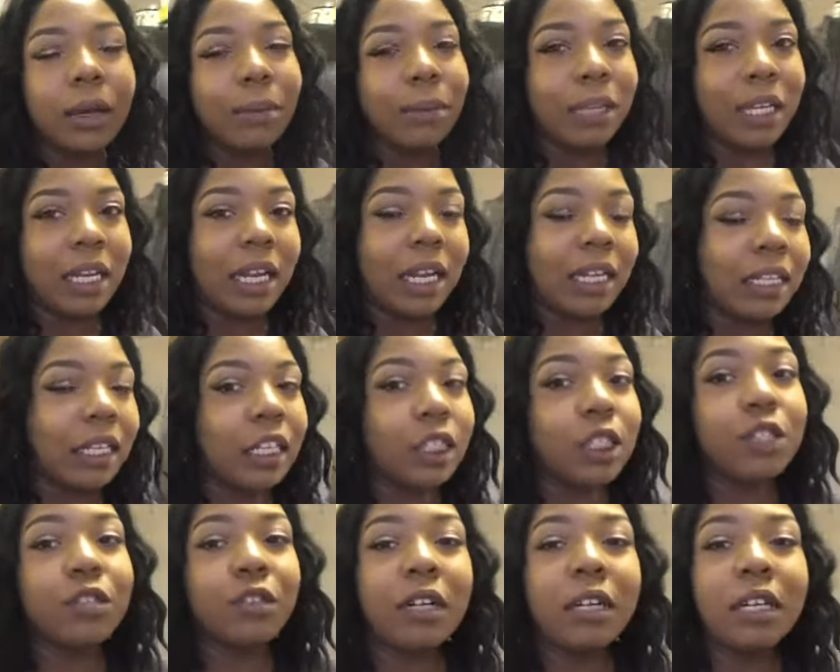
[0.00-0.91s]
But then I had to
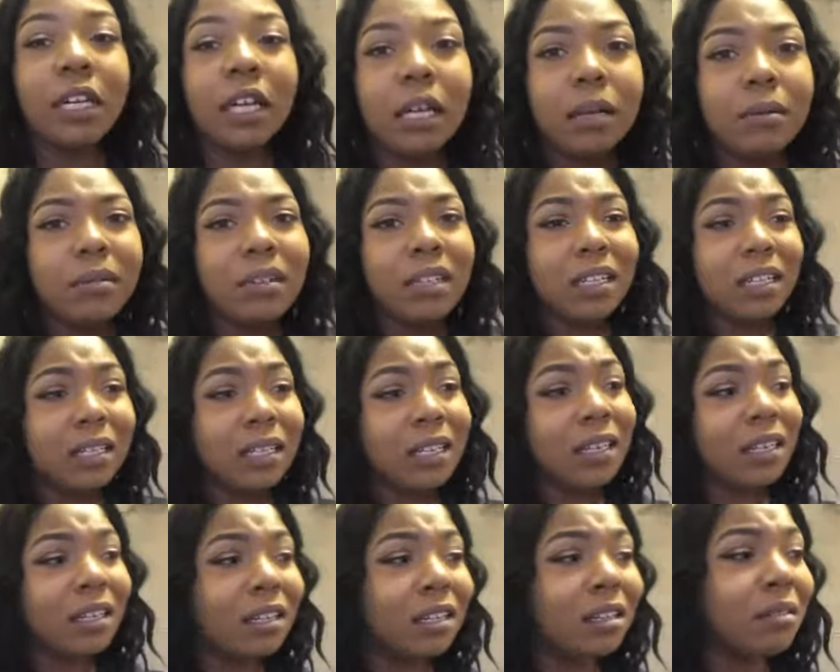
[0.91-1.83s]
like straighten up,
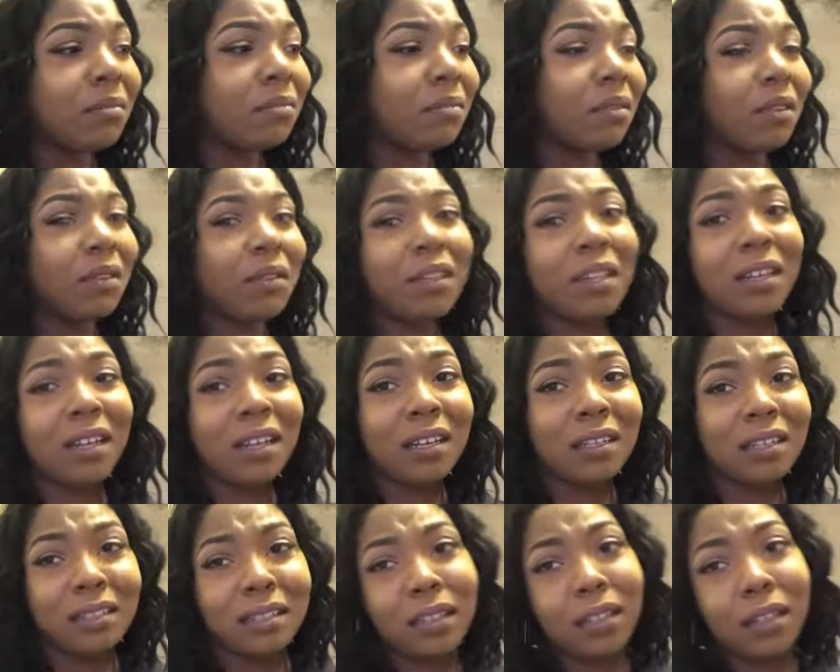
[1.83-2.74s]
clean up, all that
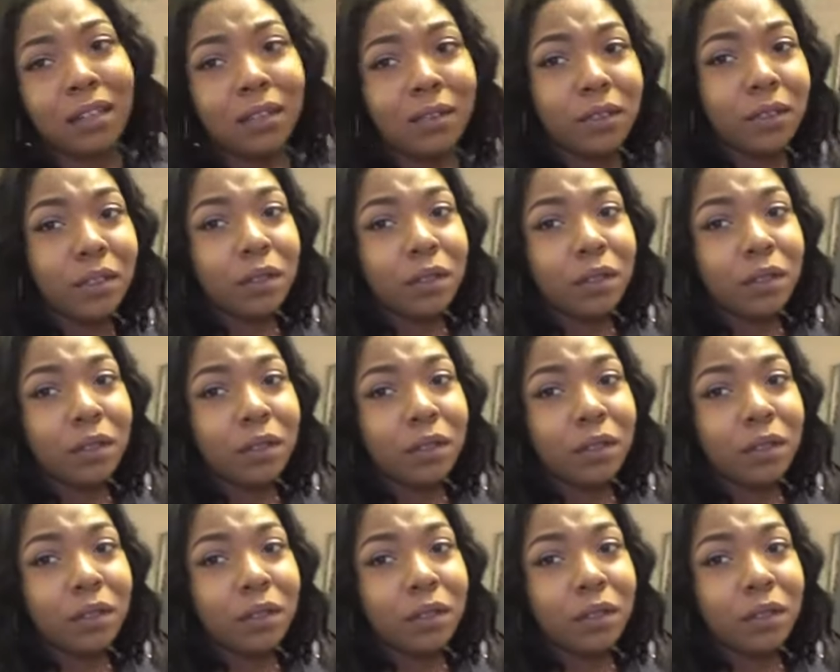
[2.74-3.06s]
kind of stuff.